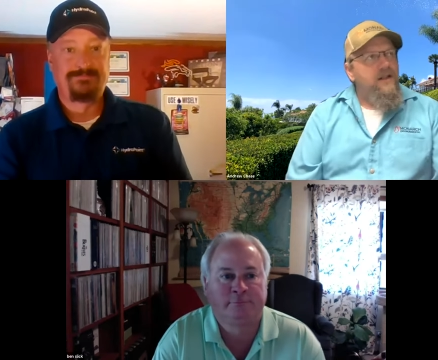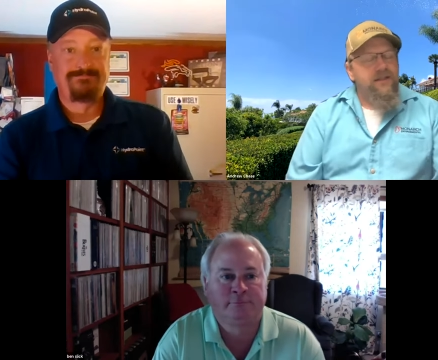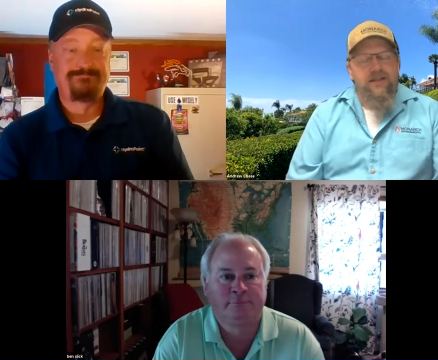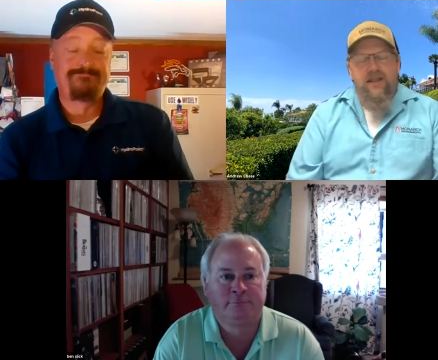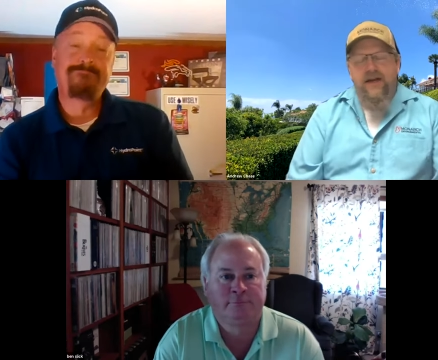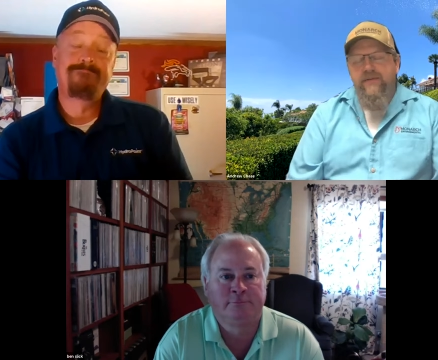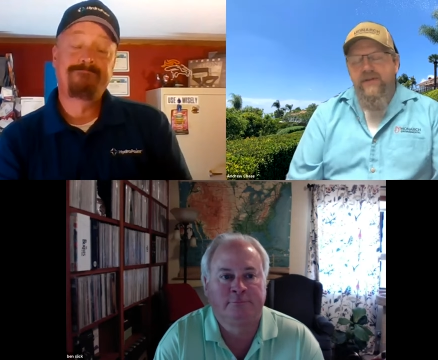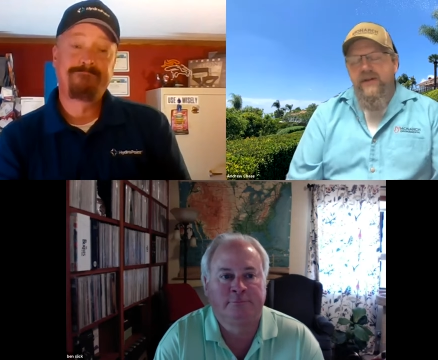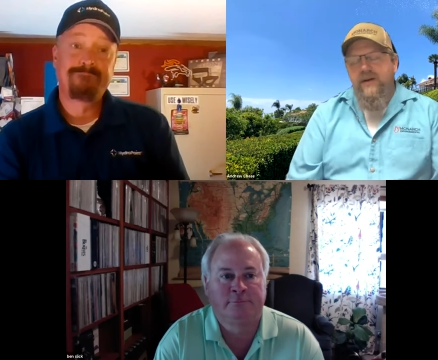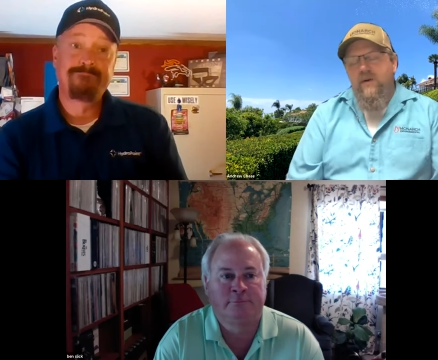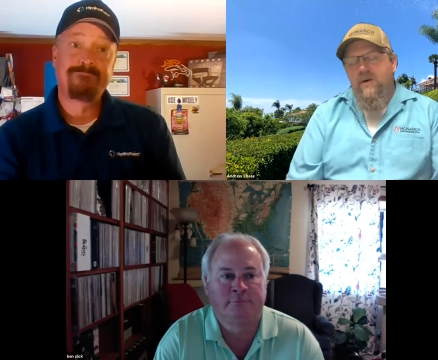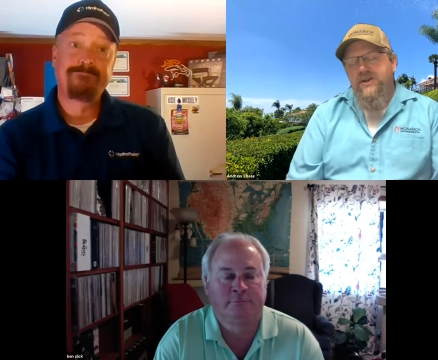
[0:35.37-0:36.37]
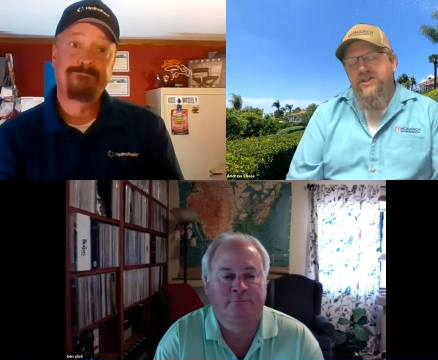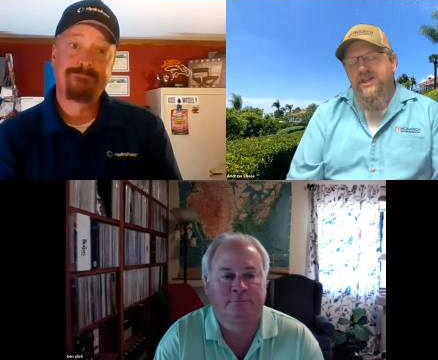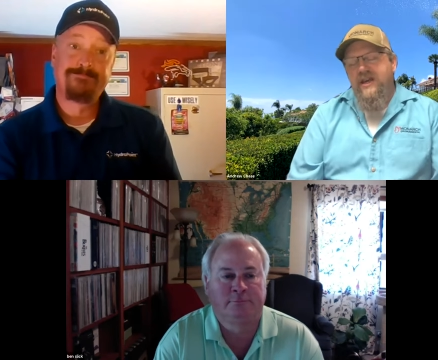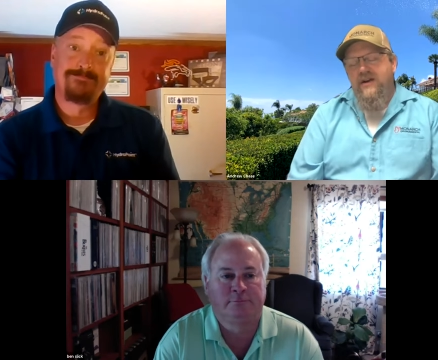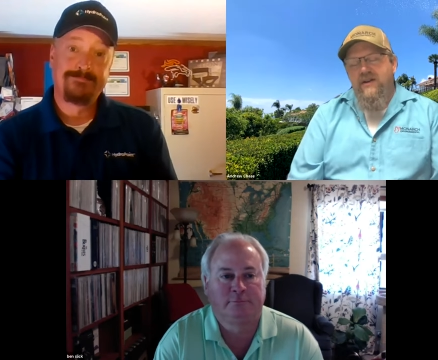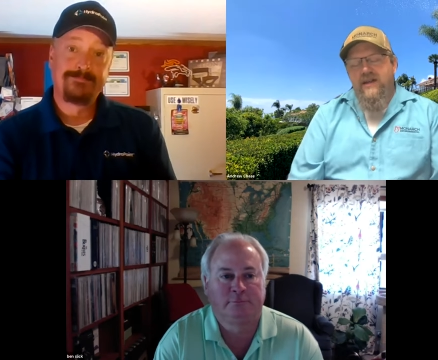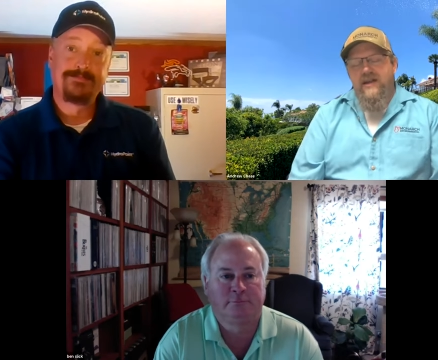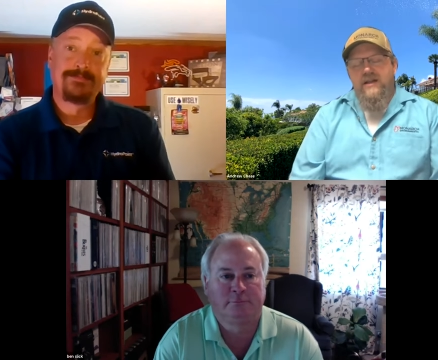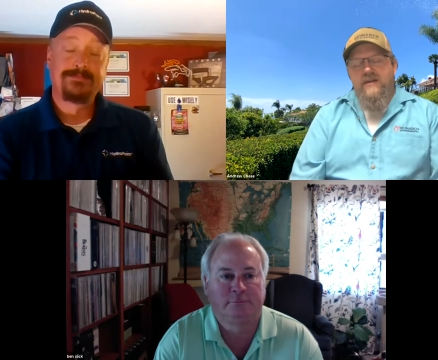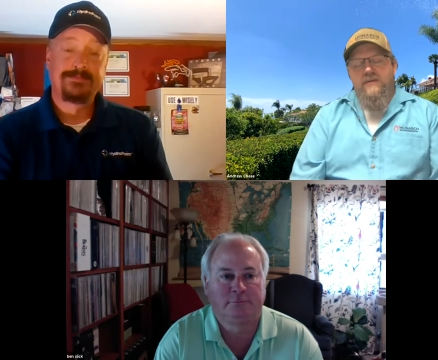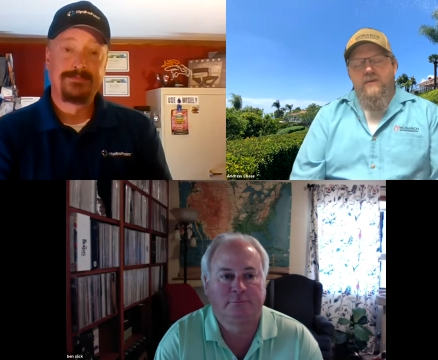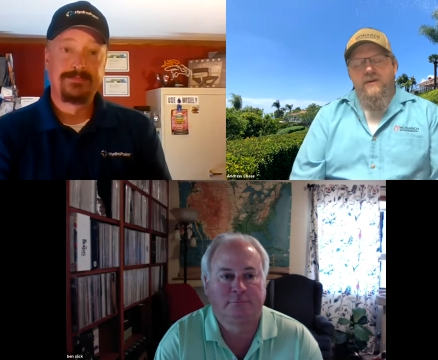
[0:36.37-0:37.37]
Speaker 1: lovely Orange County,
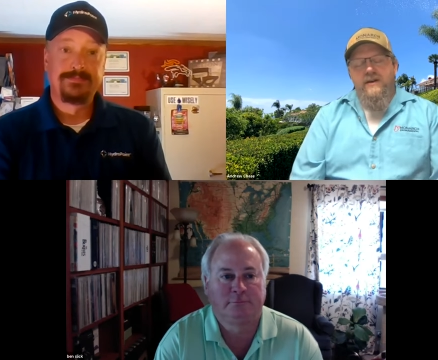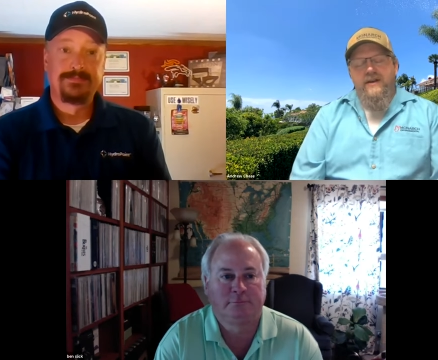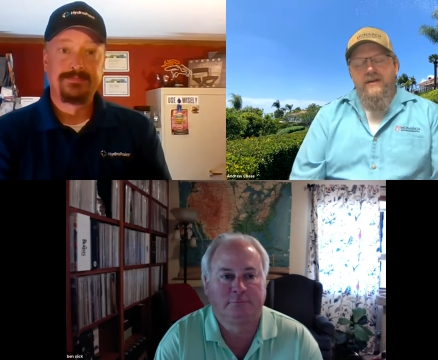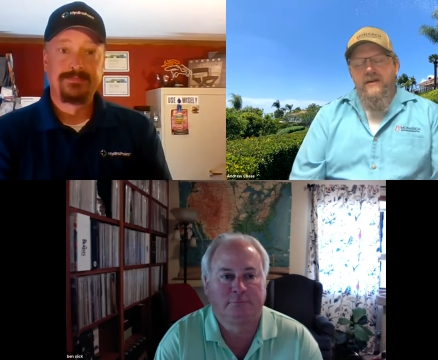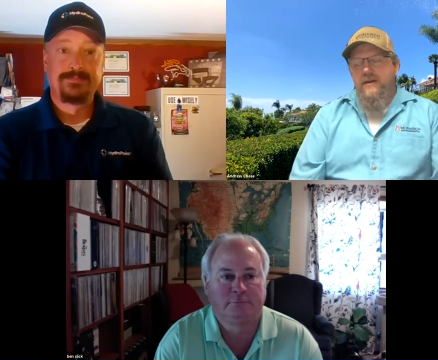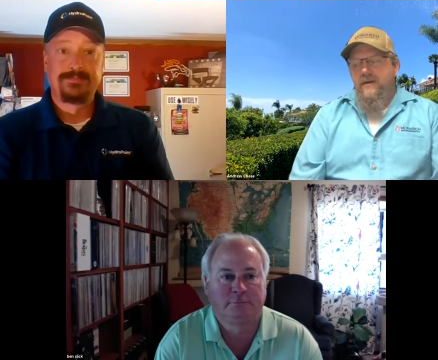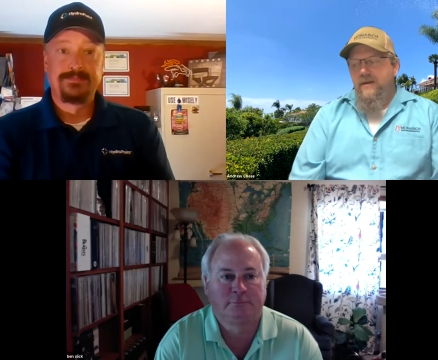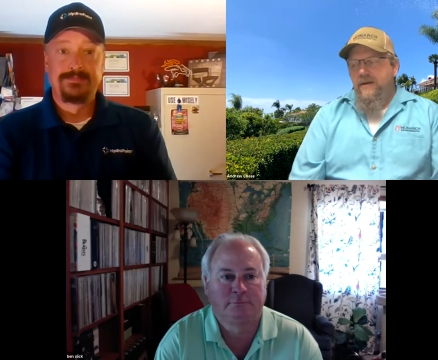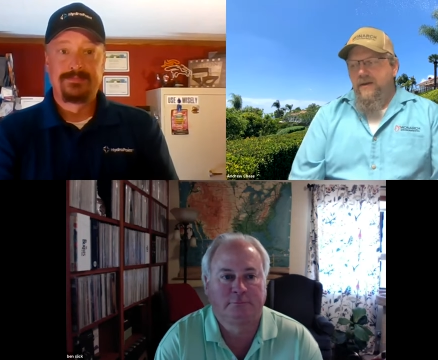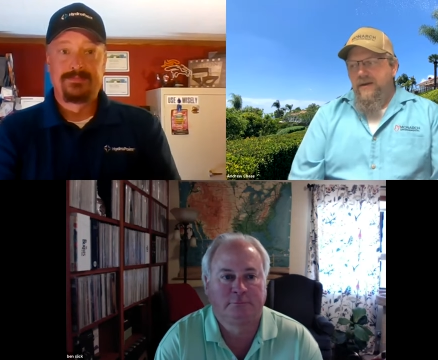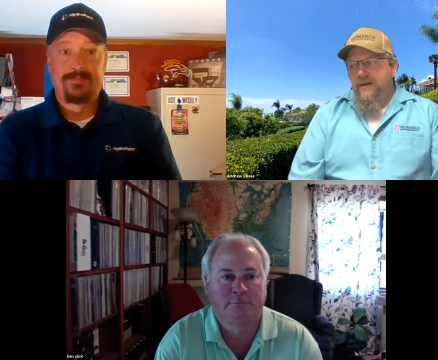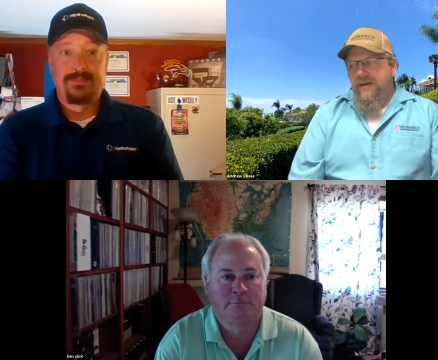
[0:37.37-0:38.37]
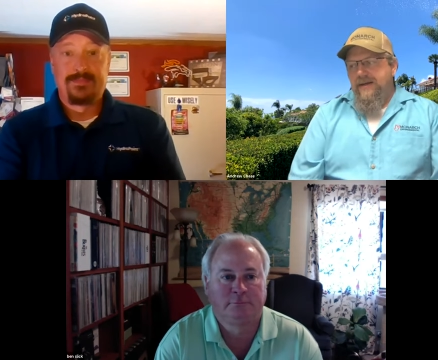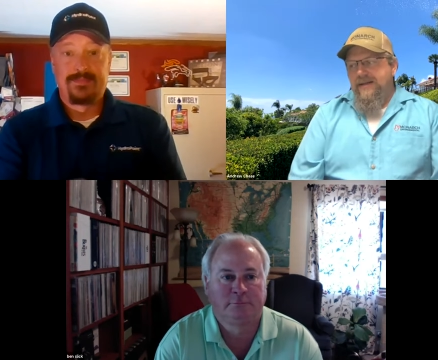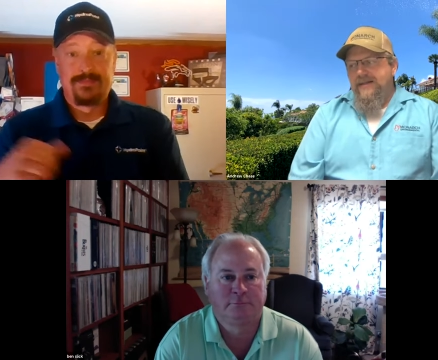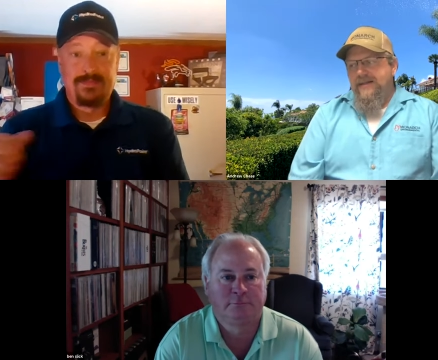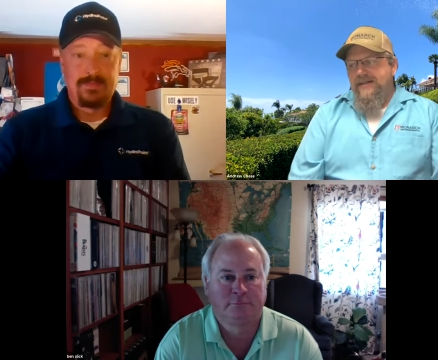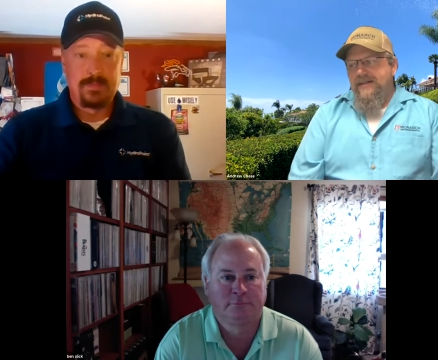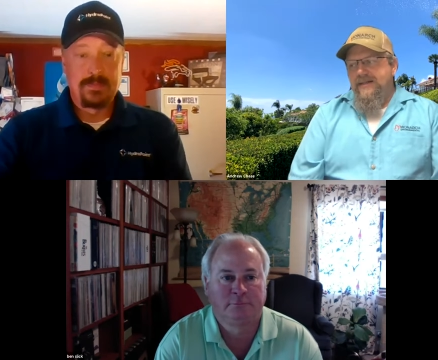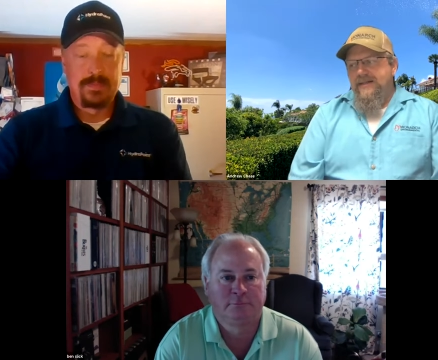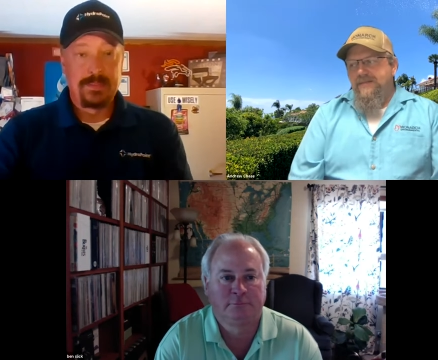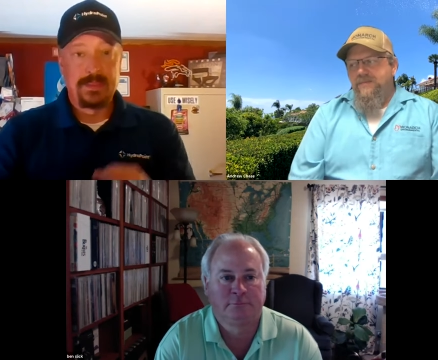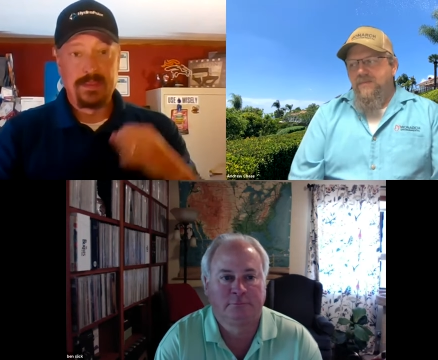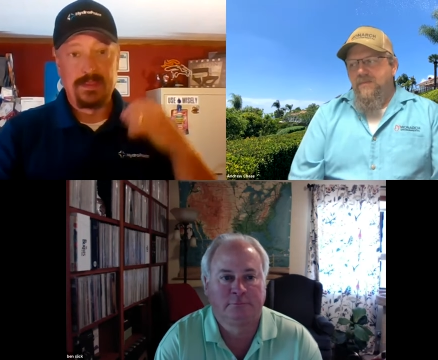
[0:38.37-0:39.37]
California.
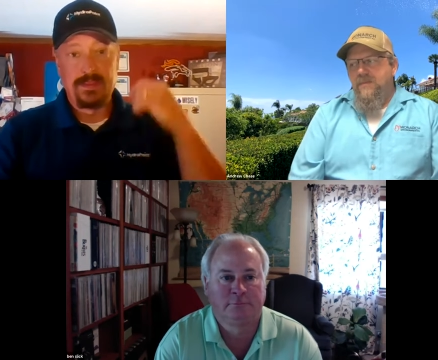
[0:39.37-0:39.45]
Um,